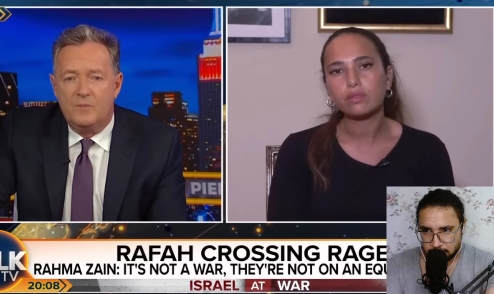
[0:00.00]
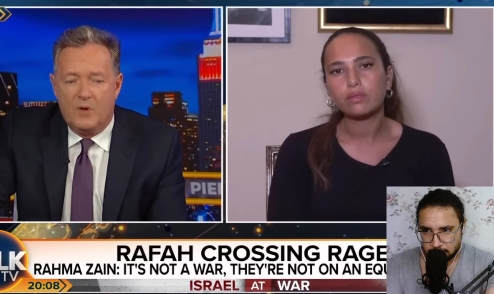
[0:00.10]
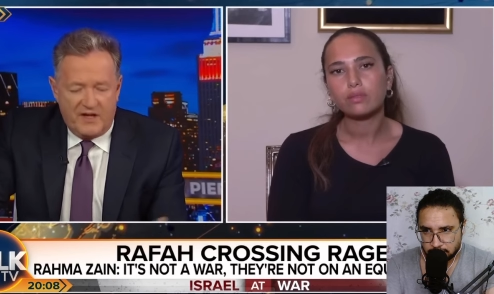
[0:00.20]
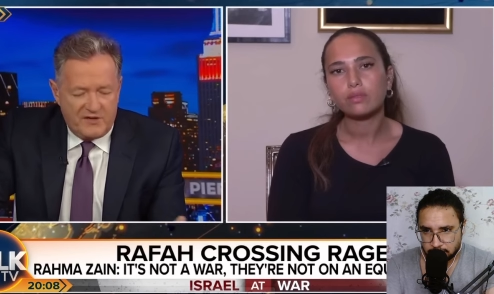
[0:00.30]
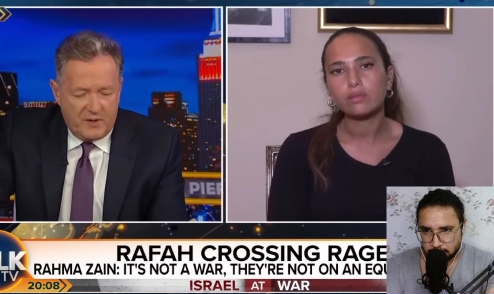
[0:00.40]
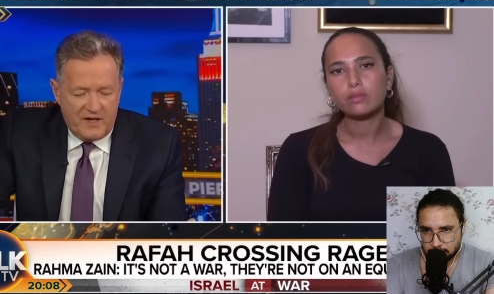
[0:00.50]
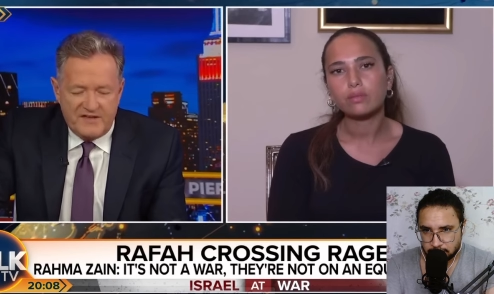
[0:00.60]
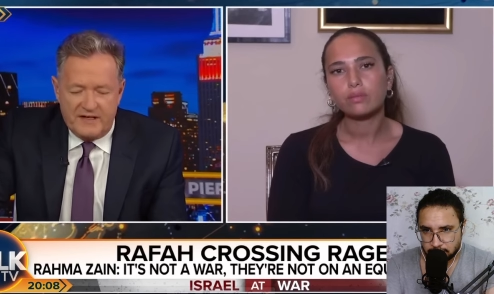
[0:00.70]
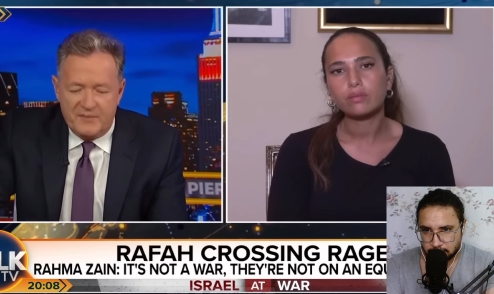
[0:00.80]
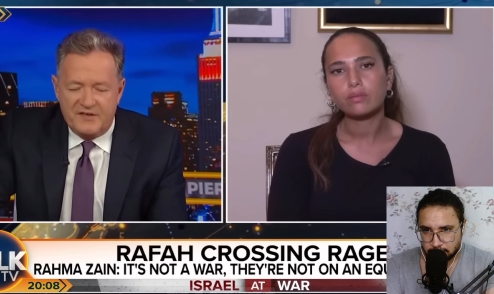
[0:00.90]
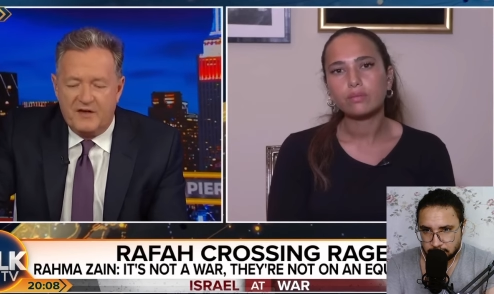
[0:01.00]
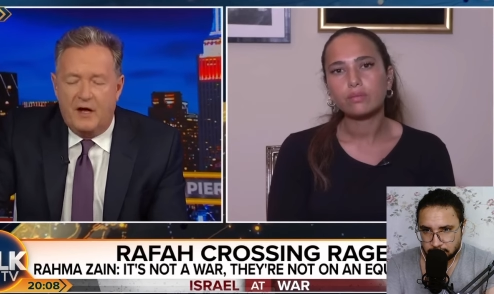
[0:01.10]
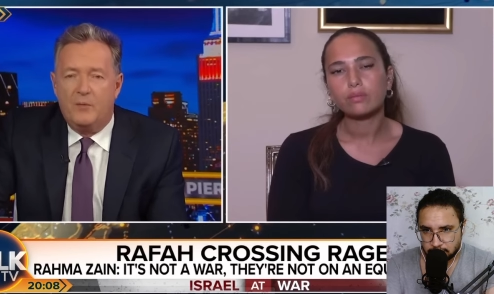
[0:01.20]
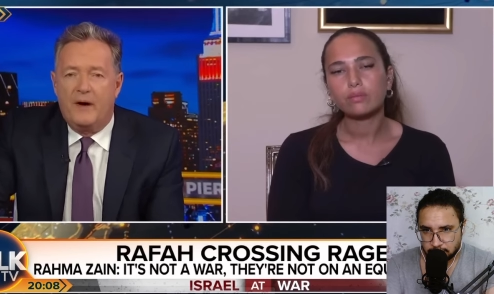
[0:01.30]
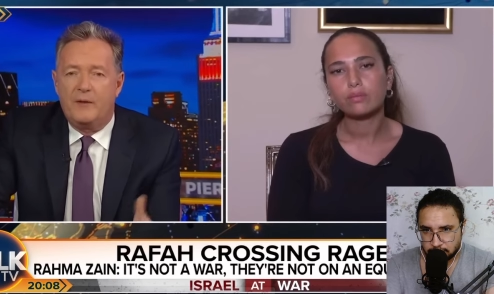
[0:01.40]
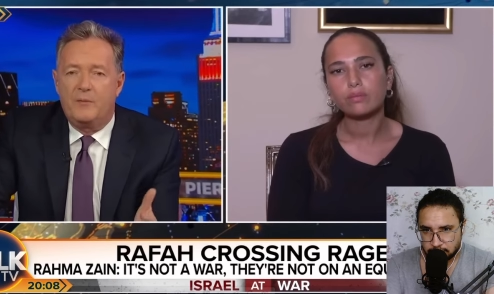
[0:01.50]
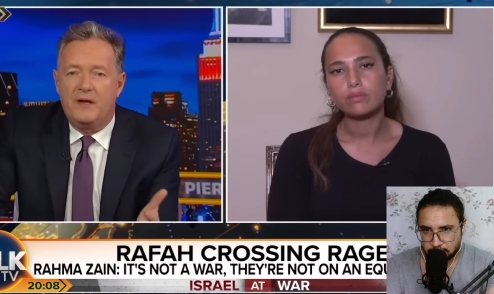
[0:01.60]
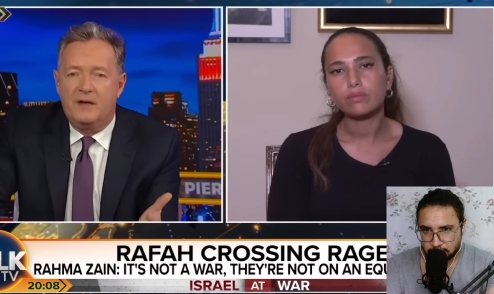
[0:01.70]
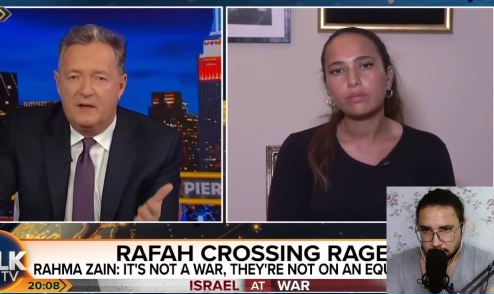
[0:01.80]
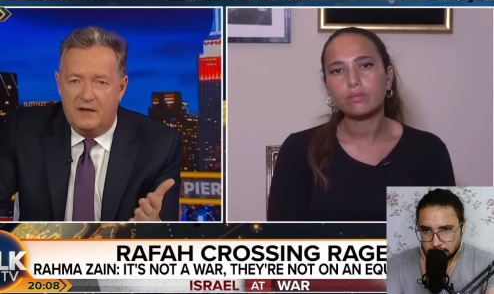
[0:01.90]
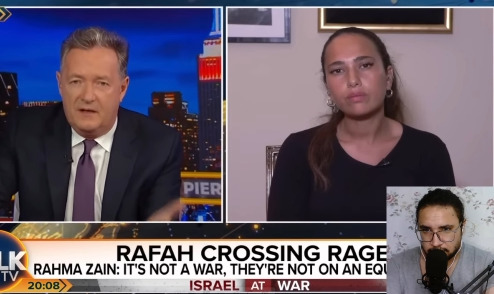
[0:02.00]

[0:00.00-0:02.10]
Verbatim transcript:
Speaker 1: Well, that's why I said at the start, why don't we